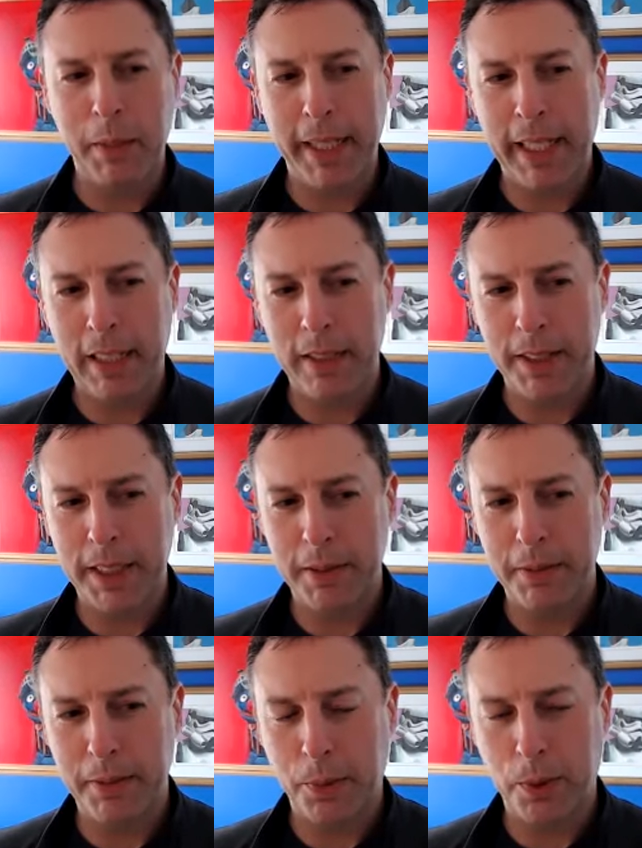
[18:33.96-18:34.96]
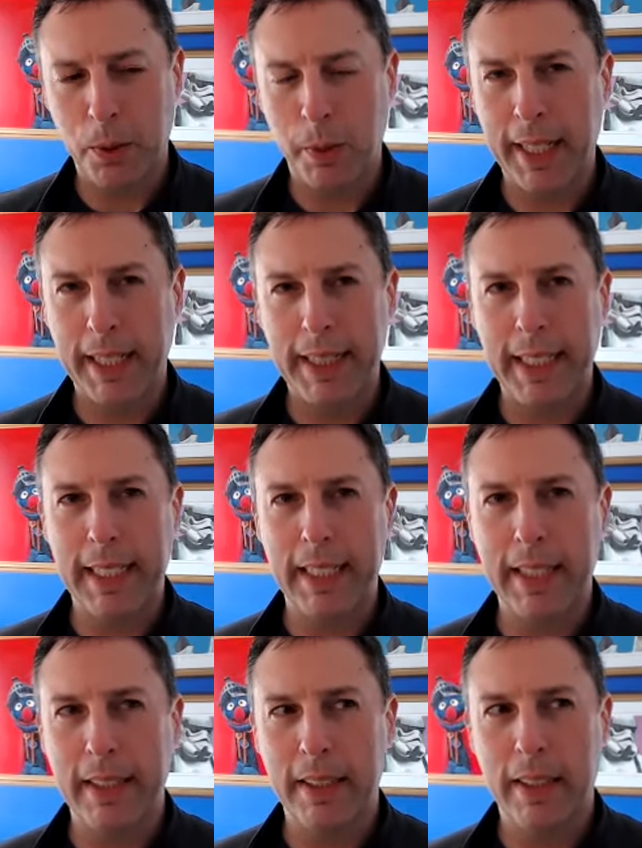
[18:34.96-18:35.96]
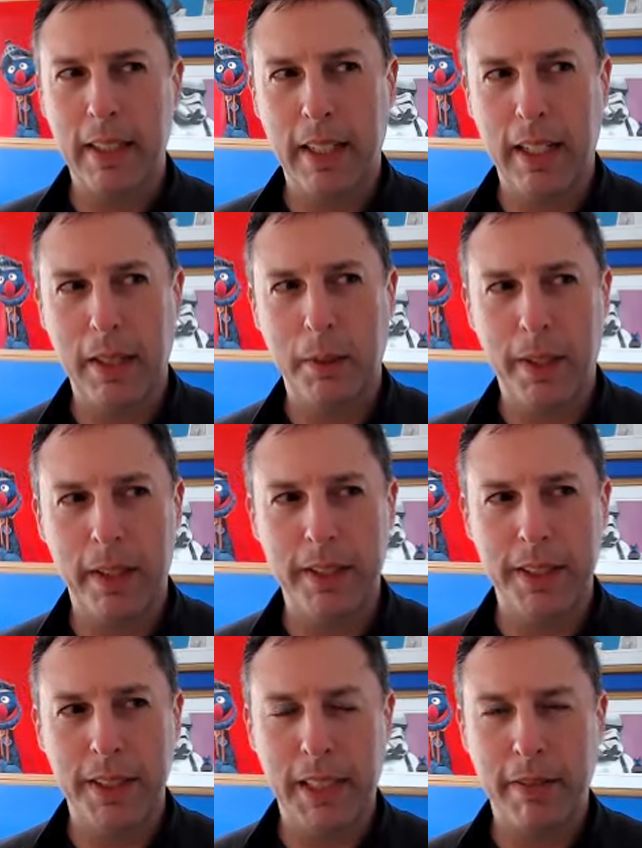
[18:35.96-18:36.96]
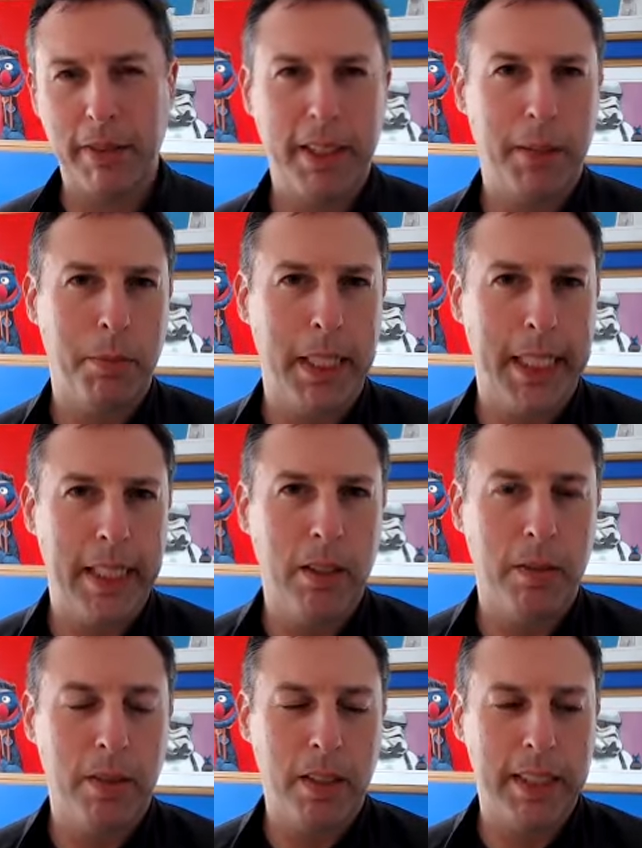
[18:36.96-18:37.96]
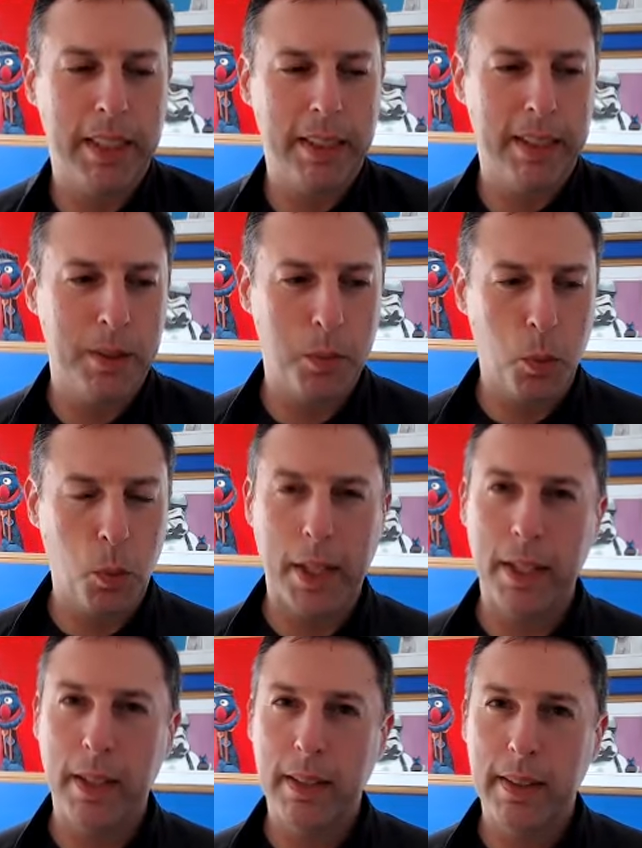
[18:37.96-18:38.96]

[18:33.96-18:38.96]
my energy for when I needed it, rather than just have everything bleed over into just one.